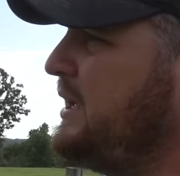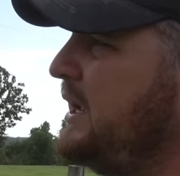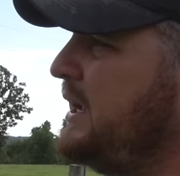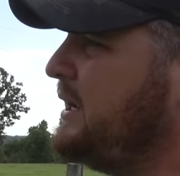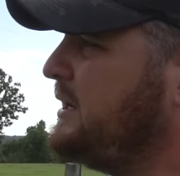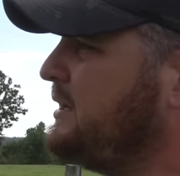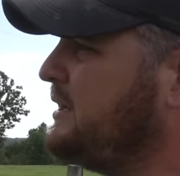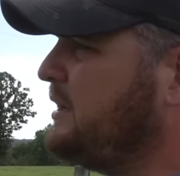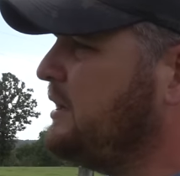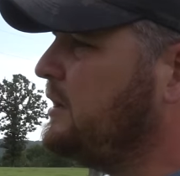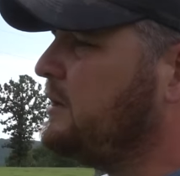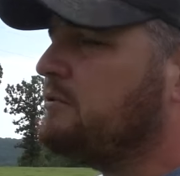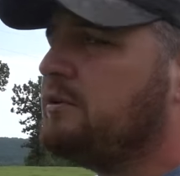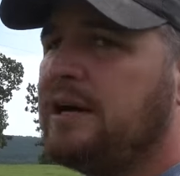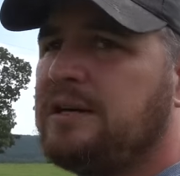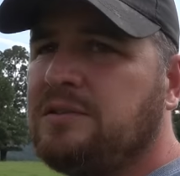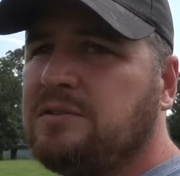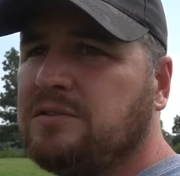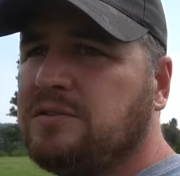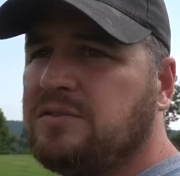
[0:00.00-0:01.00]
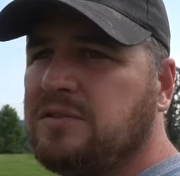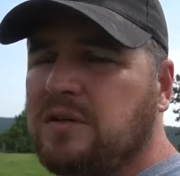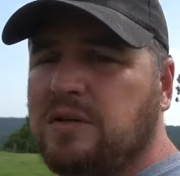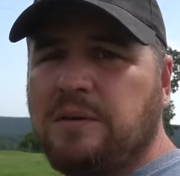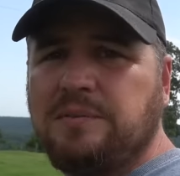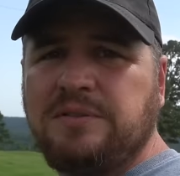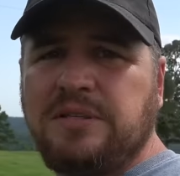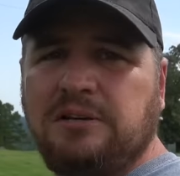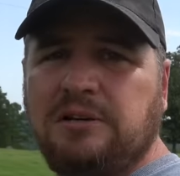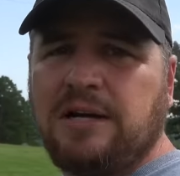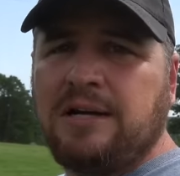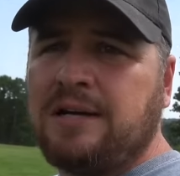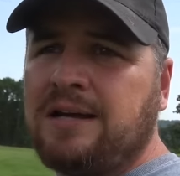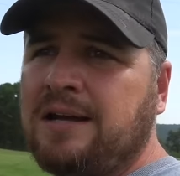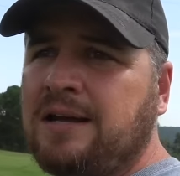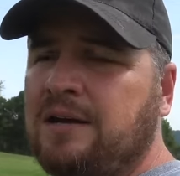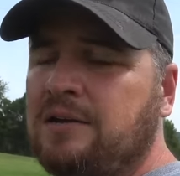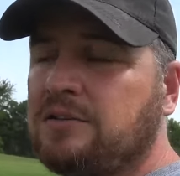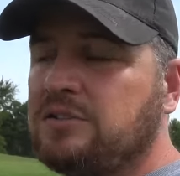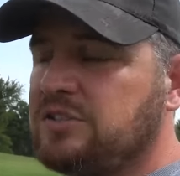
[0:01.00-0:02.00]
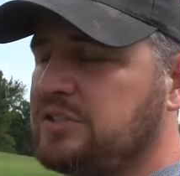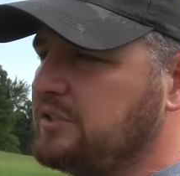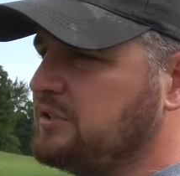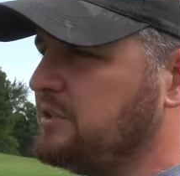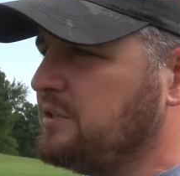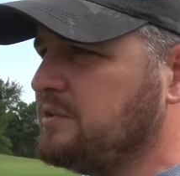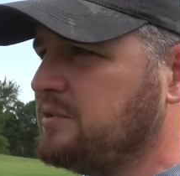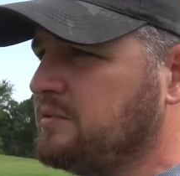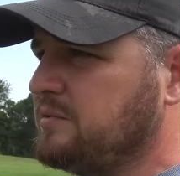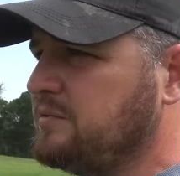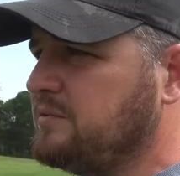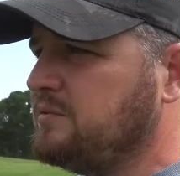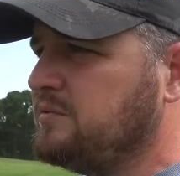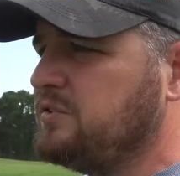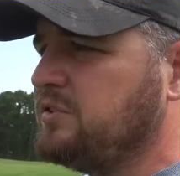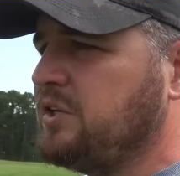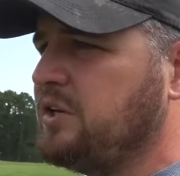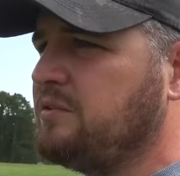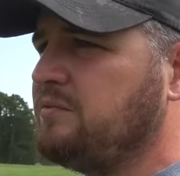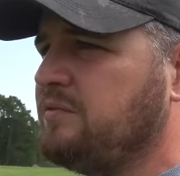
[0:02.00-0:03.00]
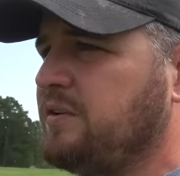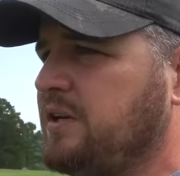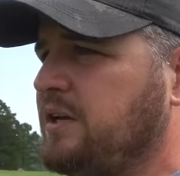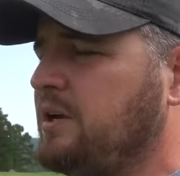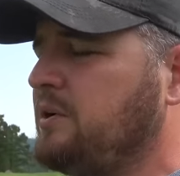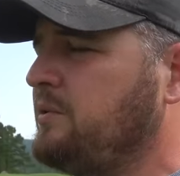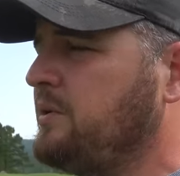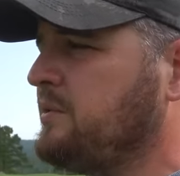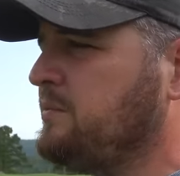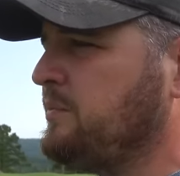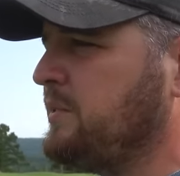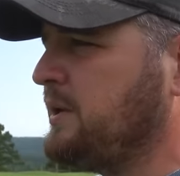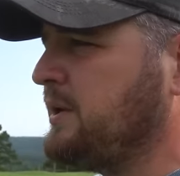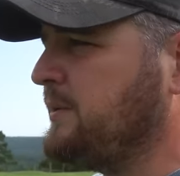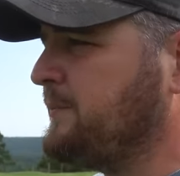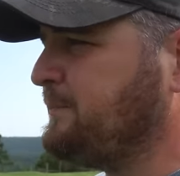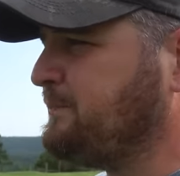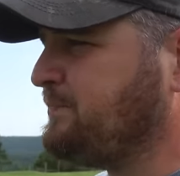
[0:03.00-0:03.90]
And Rachel's so upset right now. She couldn't video with me.